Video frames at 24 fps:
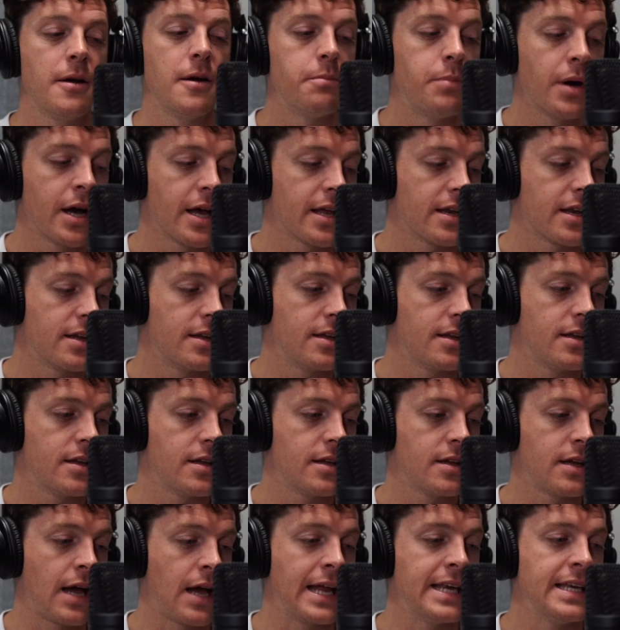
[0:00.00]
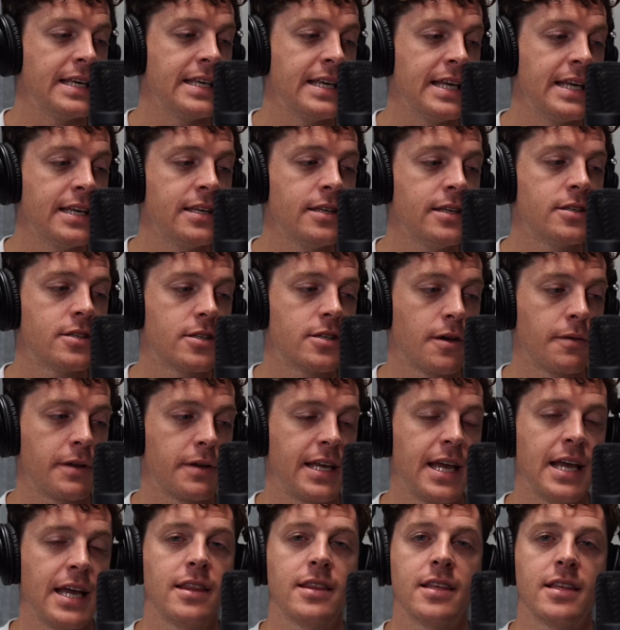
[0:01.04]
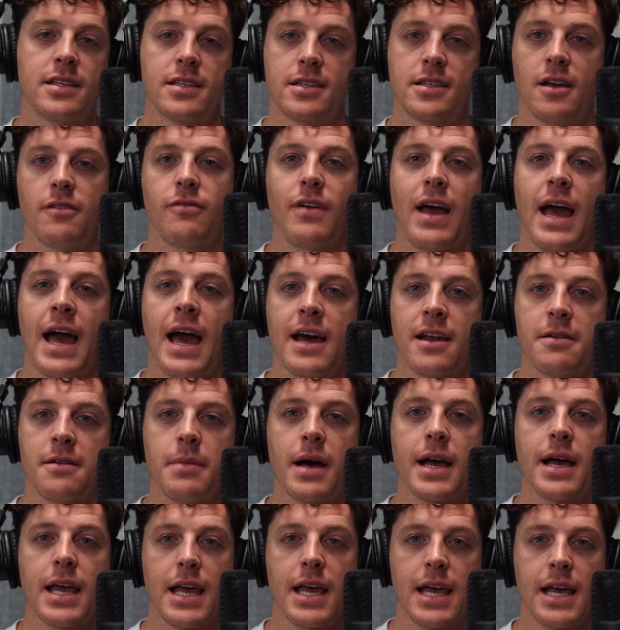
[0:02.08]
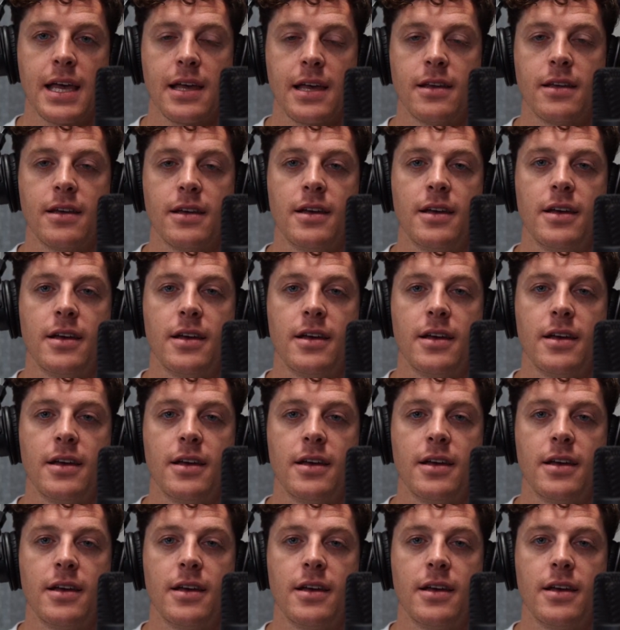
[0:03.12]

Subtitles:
But I needed to get this stuff out of my head